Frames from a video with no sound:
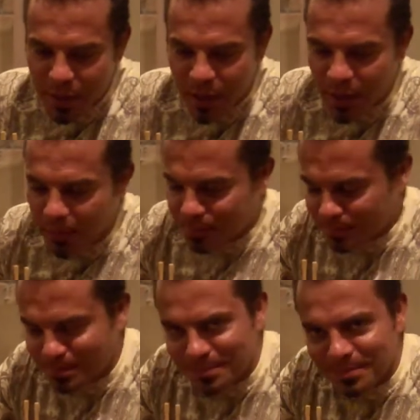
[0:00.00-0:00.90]

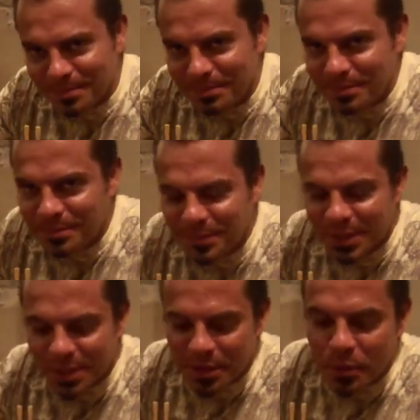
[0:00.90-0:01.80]
98. 98.
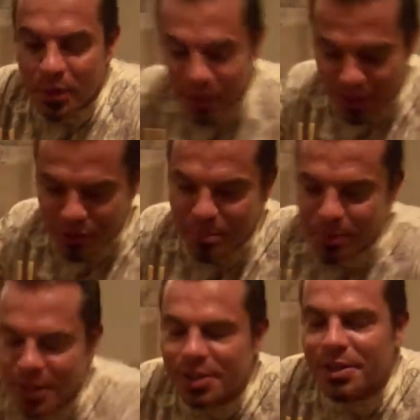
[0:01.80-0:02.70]
Is it? We're gonna hit triple
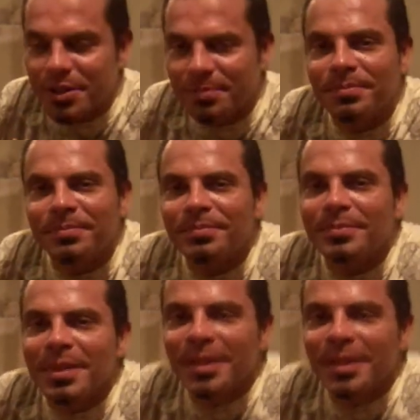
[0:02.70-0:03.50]
digits. Let's do it,